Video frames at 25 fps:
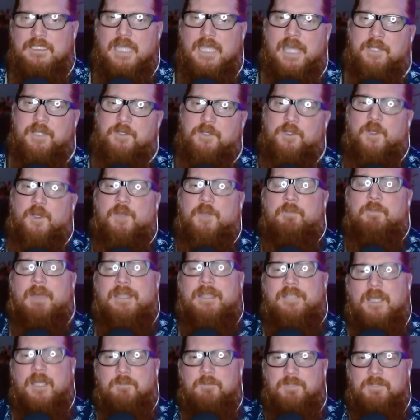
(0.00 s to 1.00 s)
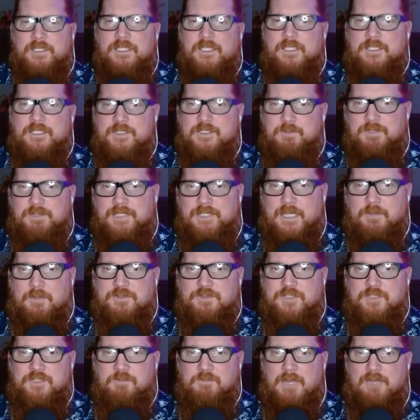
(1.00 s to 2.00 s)
I don't know. It might not be his, but that
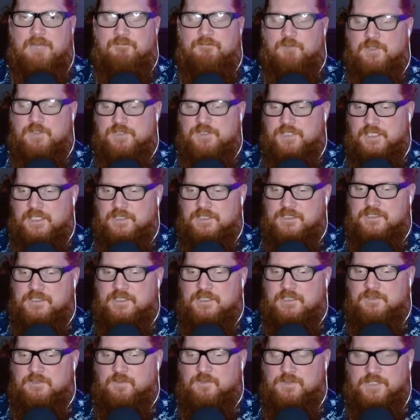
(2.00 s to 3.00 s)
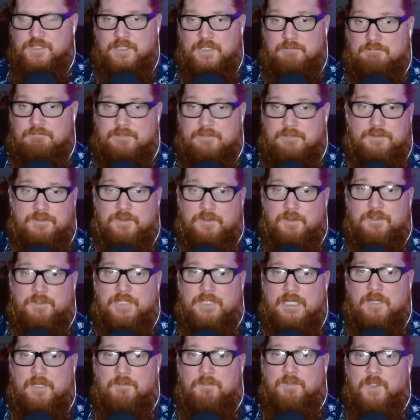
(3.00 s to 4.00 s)
was just my first instinct was like, they're doing
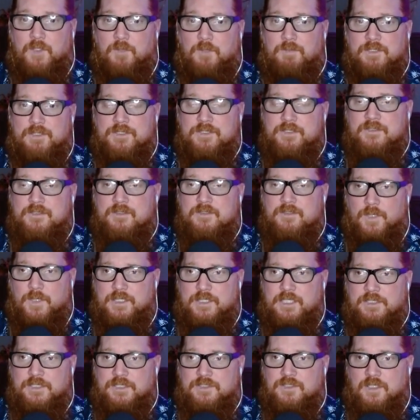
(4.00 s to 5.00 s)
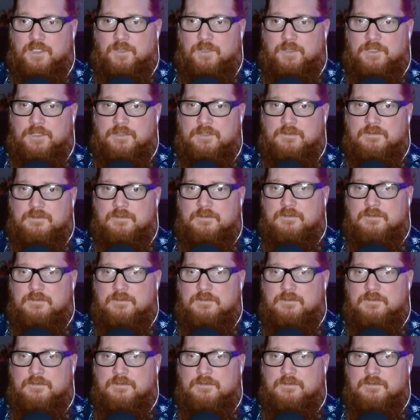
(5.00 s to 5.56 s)
that on purpose, the way they show it.